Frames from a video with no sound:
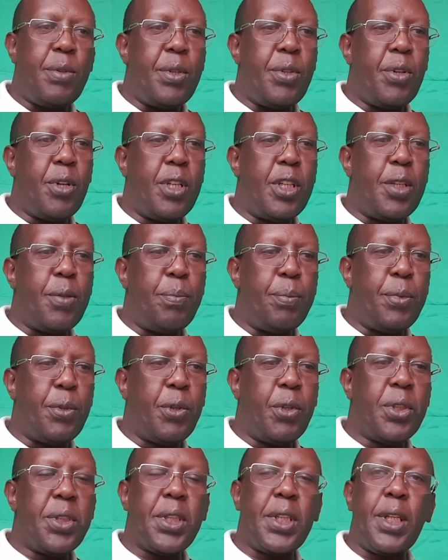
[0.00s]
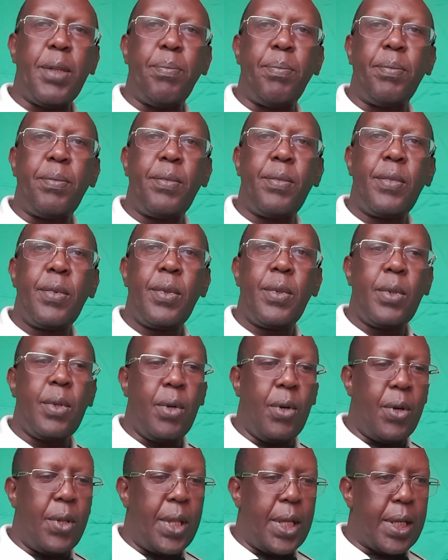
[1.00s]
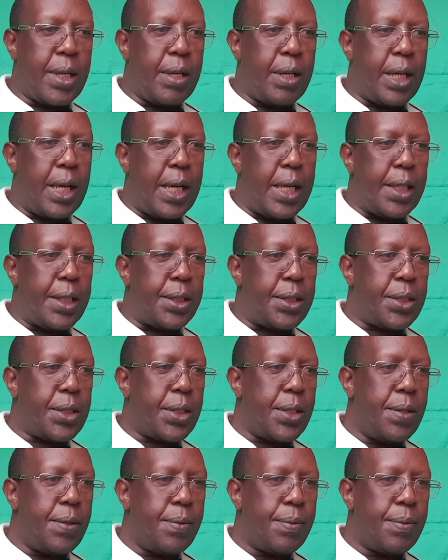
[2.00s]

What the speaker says: don't impose them on the clients.